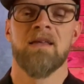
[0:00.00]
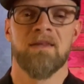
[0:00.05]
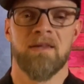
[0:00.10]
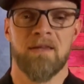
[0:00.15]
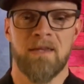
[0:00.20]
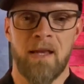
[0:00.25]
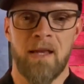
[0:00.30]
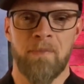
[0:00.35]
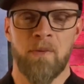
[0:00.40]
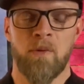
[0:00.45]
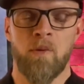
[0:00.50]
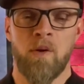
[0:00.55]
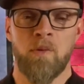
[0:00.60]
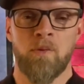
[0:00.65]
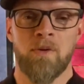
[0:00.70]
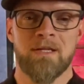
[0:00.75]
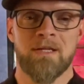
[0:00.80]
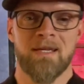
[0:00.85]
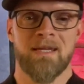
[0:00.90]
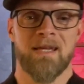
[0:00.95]
The number one
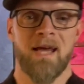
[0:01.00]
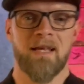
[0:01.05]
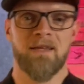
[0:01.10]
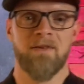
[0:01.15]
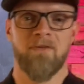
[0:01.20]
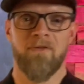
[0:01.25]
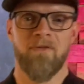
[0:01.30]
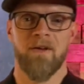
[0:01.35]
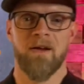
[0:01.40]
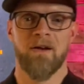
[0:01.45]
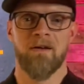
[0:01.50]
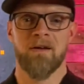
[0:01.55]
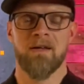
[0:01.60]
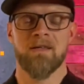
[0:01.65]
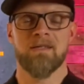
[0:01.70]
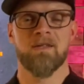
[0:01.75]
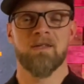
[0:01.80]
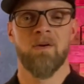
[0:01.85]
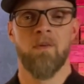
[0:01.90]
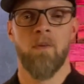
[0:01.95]
reason not to fear
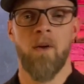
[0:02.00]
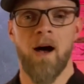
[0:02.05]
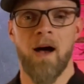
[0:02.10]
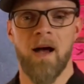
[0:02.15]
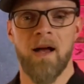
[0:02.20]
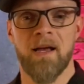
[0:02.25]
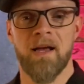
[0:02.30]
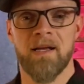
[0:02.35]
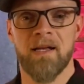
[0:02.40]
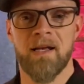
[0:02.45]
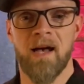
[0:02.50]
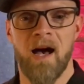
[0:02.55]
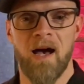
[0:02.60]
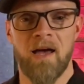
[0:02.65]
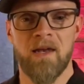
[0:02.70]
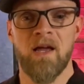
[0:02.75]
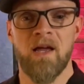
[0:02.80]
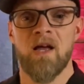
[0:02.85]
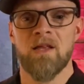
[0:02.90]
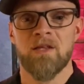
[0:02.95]
is why?
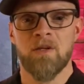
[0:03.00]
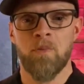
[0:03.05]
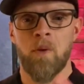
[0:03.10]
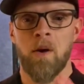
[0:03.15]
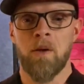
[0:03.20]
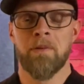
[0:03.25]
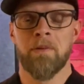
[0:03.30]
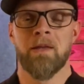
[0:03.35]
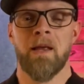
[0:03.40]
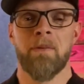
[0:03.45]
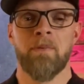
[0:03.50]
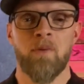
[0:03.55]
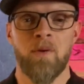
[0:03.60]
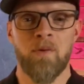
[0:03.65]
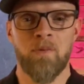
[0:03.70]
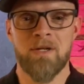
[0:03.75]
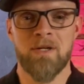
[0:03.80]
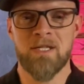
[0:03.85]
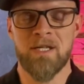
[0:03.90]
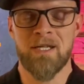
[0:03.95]
God. The number
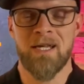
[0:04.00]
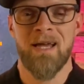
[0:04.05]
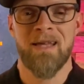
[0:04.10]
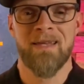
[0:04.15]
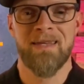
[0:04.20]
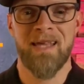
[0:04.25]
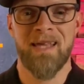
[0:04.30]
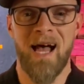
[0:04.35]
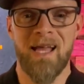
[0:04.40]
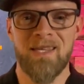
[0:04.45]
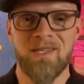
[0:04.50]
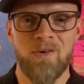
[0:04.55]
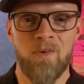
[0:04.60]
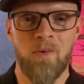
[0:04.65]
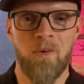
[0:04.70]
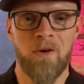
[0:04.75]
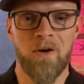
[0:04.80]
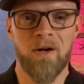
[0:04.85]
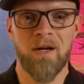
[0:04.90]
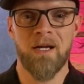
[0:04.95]
one reason not to
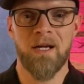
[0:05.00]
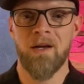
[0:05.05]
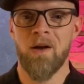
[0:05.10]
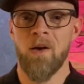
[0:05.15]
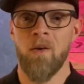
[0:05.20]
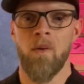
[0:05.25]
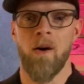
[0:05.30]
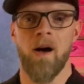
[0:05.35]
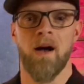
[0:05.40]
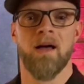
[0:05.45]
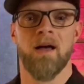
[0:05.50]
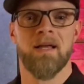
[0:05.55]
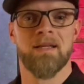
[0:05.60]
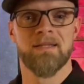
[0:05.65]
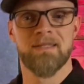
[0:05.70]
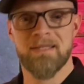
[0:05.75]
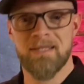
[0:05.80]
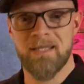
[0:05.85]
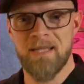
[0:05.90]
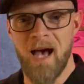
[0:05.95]
worry,
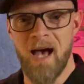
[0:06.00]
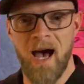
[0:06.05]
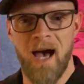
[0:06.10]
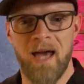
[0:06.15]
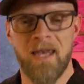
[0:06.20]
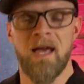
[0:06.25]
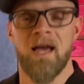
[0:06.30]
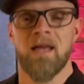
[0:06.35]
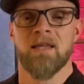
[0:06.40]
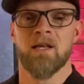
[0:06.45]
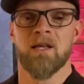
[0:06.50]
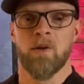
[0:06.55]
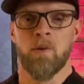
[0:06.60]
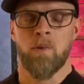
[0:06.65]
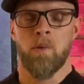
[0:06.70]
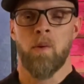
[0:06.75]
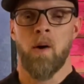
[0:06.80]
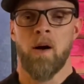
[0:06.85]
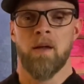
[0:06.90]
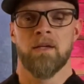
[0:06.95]
it's God. The
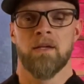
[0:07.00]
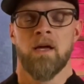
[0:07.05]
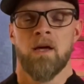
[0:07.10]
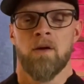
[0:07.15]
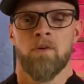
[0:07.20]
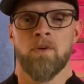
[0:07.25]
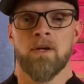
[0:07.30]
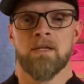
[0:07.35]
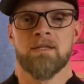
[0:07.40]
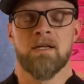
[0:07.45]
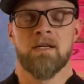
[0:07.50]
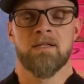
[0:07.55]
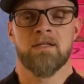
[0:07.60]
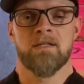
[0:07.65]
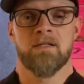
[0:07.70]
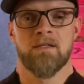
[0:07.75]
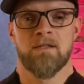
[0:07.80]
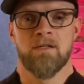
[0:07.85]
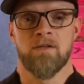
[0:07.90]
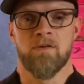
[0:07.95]
number one reason
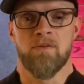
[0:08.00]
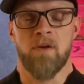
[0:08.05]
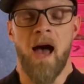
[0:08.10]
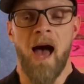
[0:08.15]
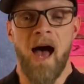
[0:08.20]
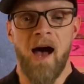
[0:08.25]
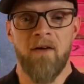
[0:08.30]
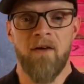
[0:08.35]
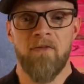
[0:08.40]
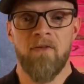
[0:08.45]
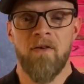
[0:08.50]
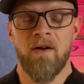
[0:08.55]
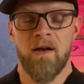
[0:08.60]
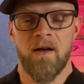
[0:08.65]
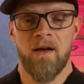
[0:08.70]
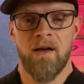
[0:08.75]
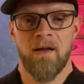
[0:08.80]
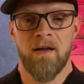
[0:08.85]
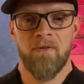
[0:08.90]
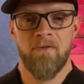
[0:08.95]
to have
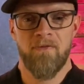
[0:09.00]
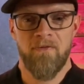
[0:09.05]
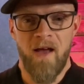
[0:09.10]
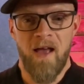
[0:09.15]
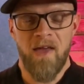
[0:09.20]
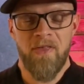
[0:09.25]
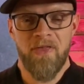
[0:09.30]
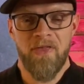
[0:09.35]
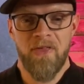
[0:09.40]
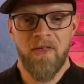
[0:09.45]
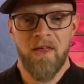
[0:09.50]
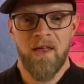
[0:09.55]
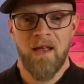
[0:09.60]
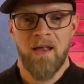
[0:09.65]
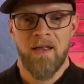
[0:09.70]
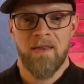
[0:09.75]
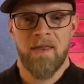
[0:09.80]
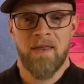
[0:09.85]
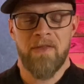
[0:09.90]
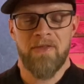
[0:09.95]
faith
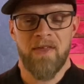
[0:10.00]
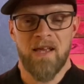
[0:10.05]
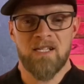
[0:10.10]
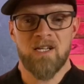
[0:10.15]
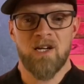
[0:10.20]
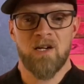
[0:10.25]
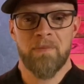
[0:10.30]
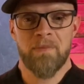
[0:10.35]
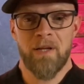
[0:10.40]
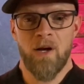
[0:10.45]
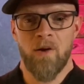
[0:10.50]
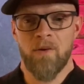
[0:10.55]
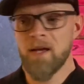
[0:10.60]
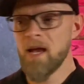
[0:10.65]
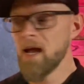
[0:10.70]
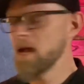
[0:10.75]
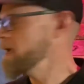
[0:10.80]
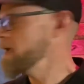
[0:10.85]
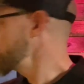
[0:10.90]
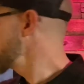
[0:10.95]
that things are going to be
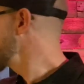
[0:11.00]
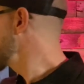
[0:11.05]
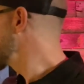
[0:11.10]
okay,